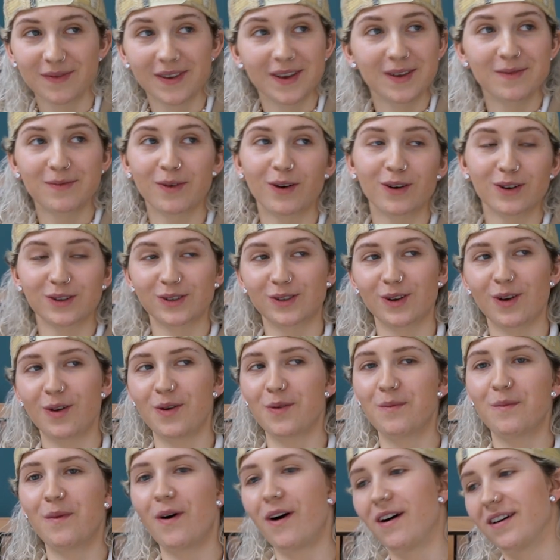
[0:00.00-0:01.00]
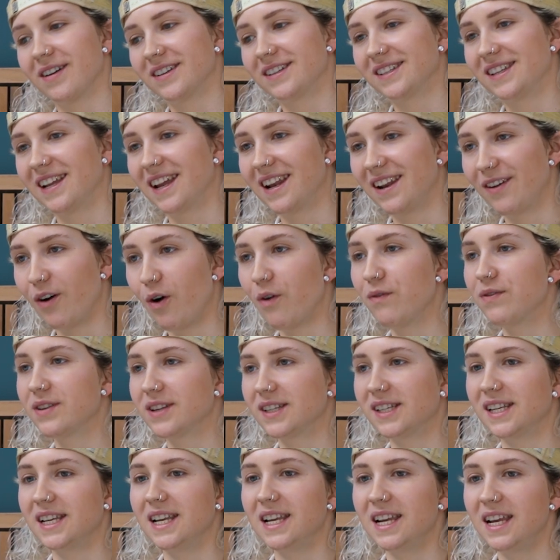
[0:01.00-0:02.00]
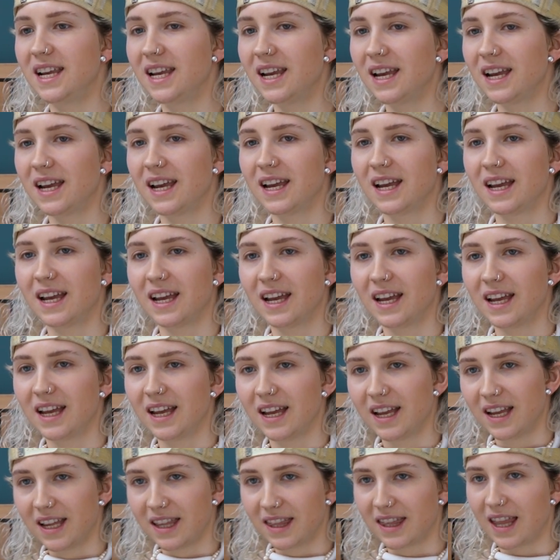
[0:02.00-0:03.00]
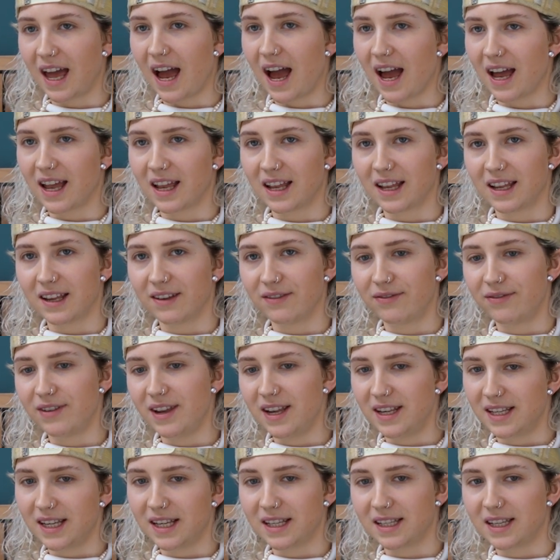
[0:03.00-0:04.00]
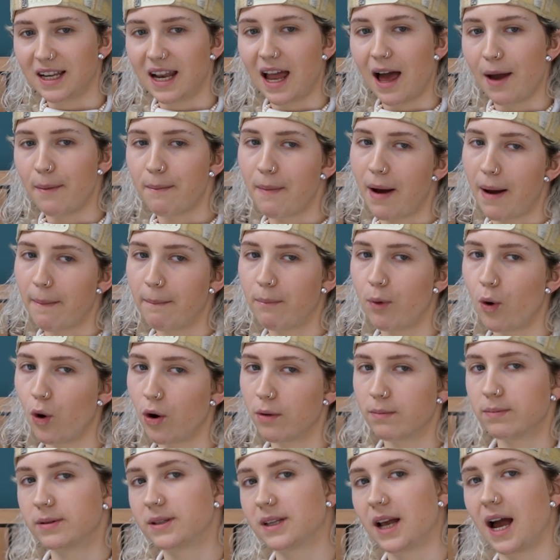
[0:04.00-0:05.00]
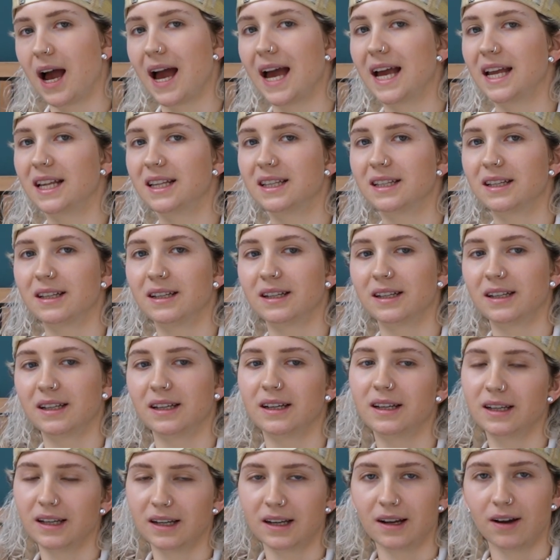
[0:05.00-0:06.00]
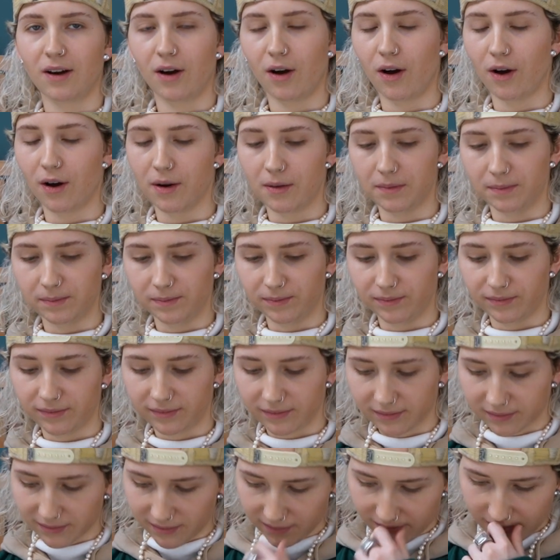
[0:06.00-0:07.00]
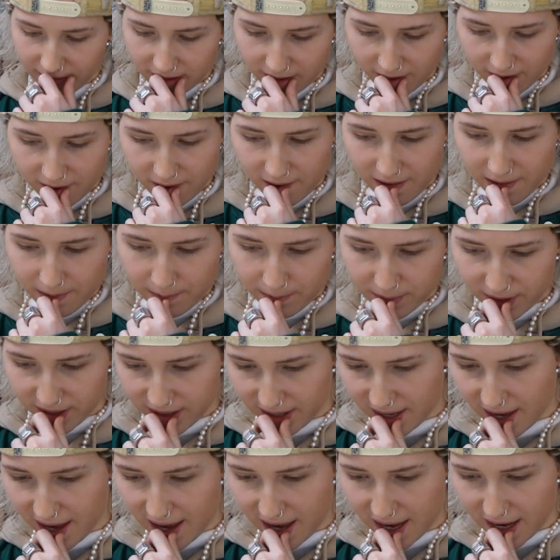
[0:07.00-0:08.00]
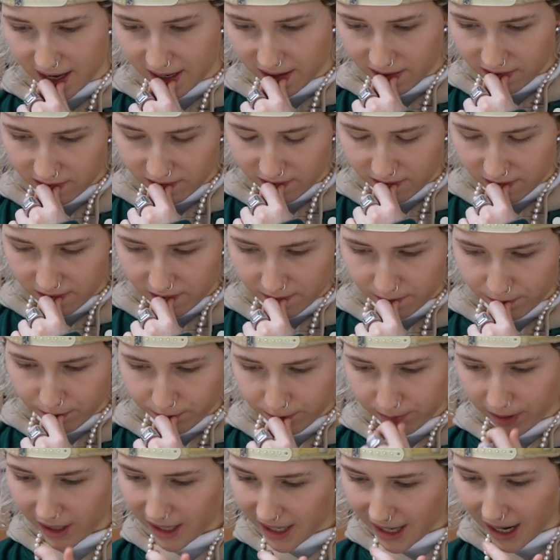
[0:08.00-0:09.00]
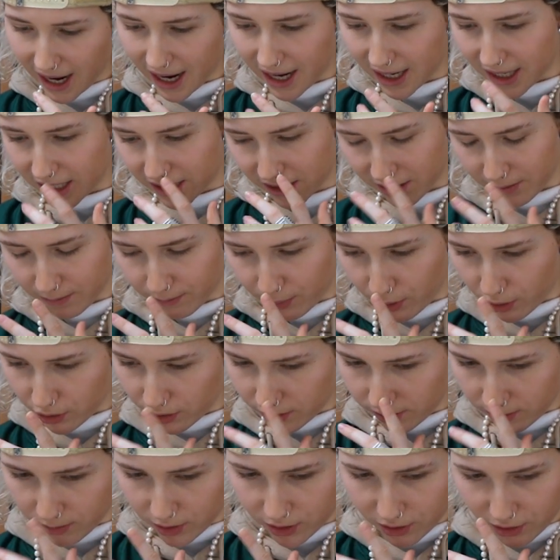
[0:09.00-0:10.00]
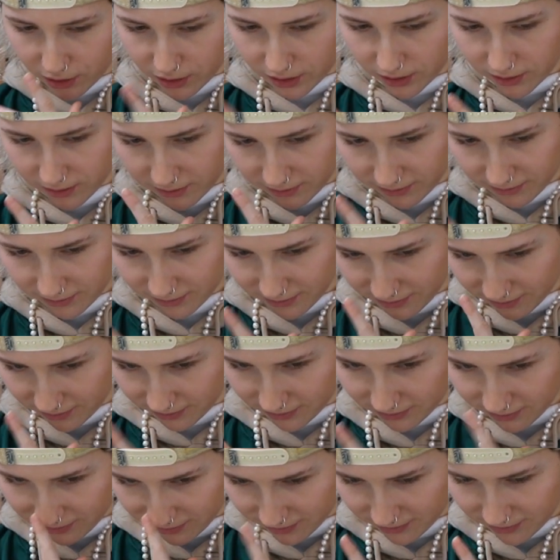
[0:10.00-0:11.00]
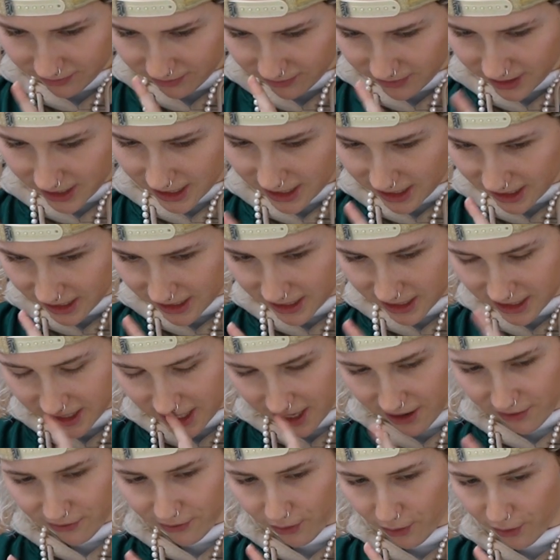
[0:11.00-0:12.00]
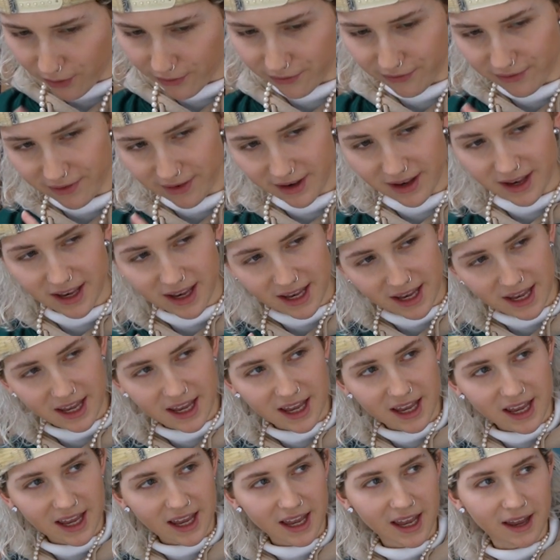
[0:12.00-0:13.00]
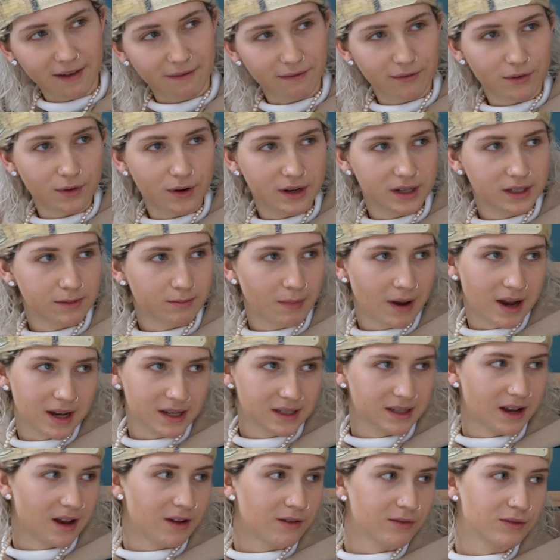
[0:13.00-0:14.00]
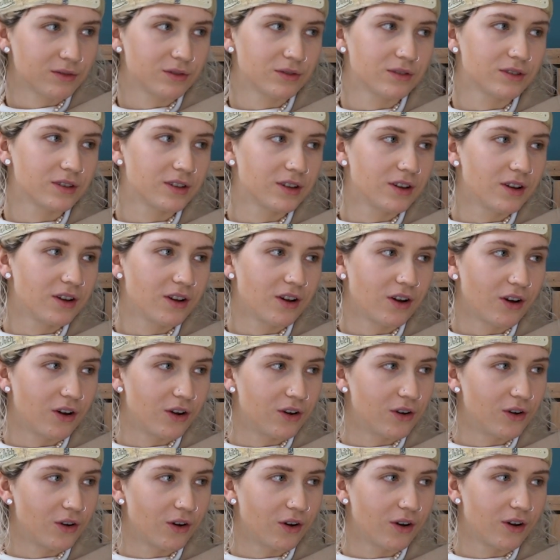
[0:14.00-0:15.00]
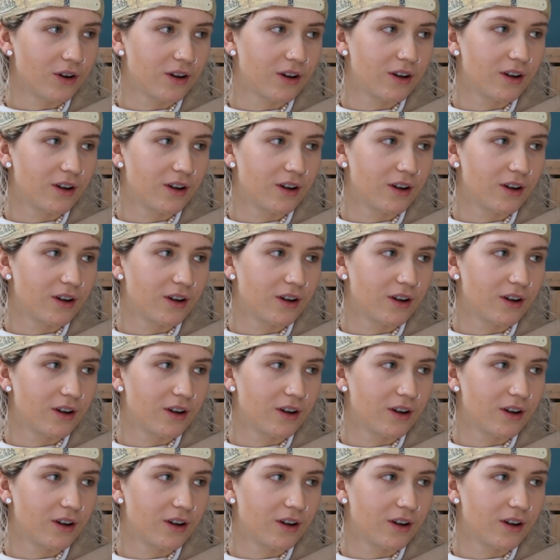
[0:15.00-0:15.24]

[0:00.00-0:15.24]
Bieber so much, and obviously that feeds into like my pop side. But yeah, Billie Eilish and Post Malone therefore have influenced my sound a lot.